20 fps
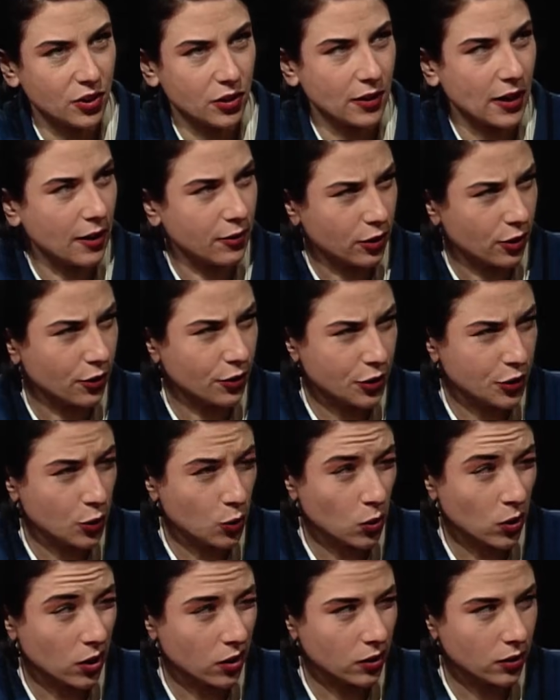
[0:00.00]
you know,
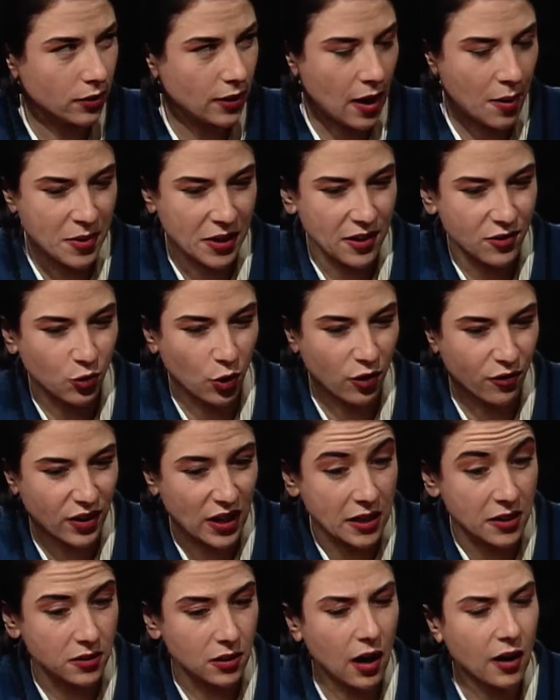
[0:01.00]
it's sort of
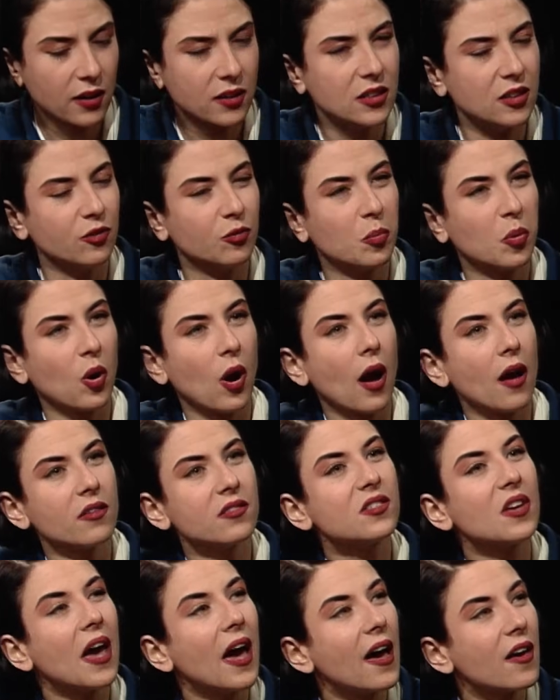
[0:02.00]
an inductive
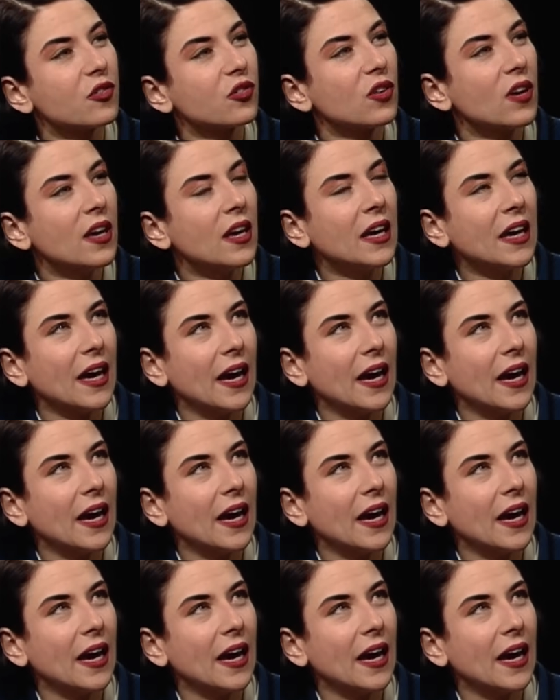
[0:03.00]
process,